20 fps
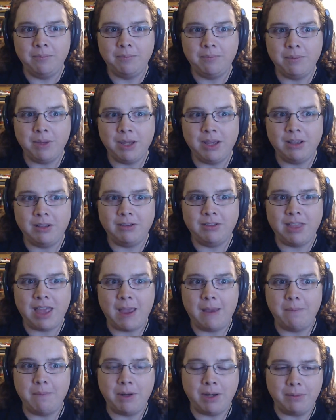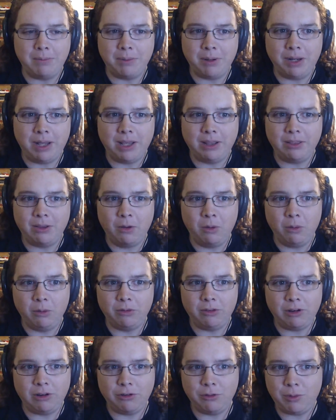because they manipulate the whole
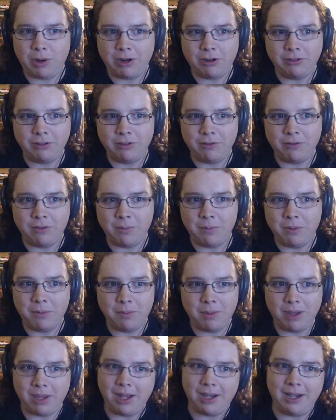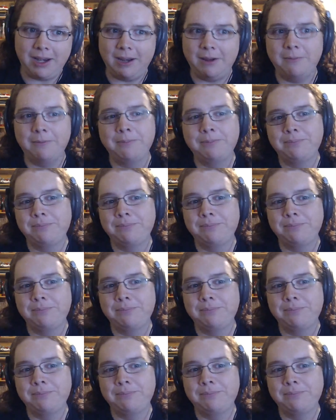situation from the beginning,